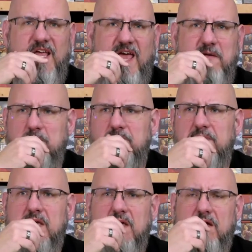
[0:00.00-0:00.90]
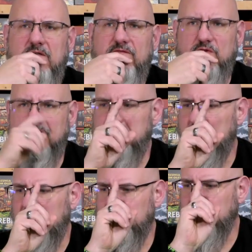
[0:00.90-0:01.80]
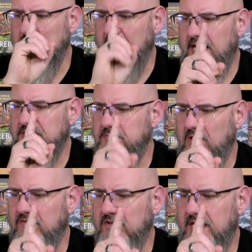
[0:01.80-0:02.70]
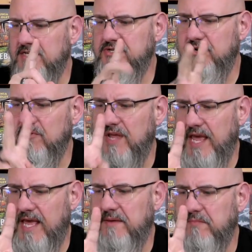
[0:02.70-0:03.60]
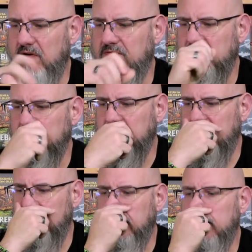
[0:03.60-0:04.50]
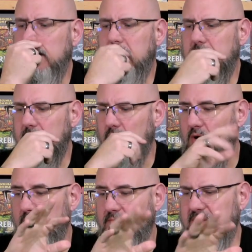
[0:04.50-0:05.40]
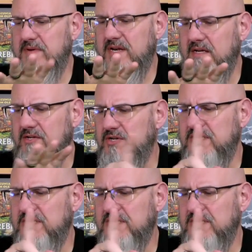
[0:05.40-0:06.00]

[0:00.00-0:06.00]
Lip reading: game for somebody who likes Marvel Dice Throne and Marvel United. Well, maybe not. You